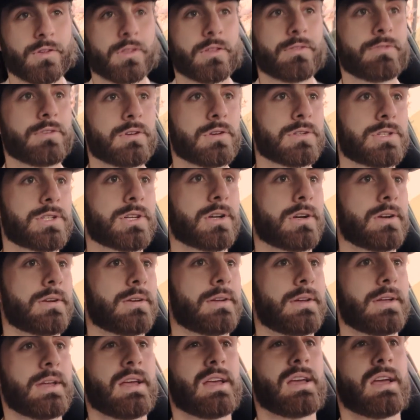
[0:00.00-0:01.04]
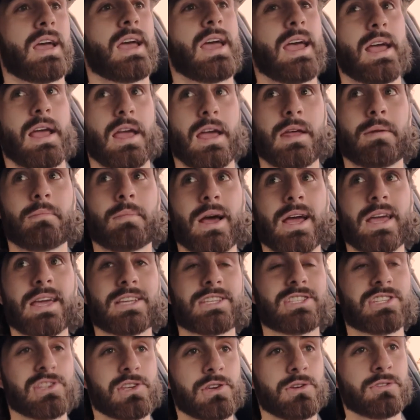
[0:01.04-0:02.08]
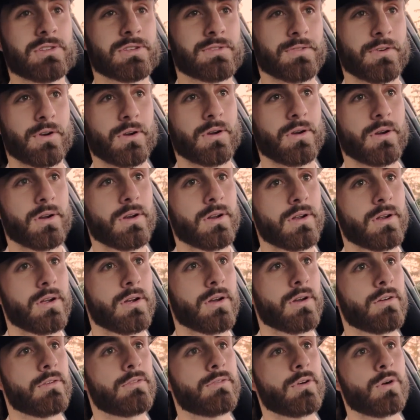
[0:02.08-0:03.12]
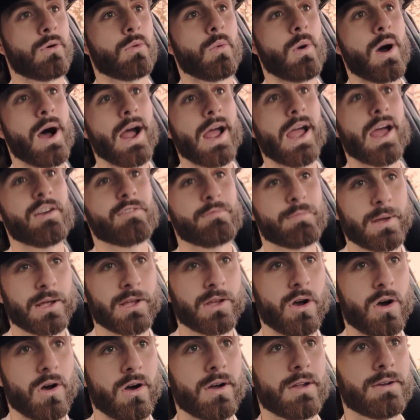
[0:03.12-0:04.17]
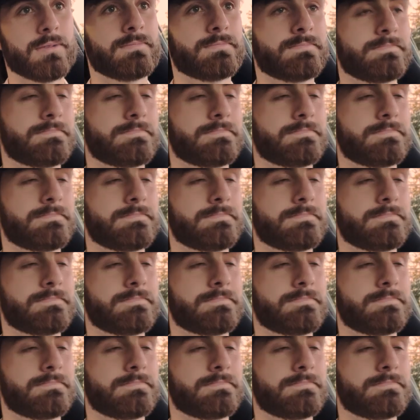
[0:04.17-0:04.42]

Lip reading: the future, and my excuse for why I've been gone.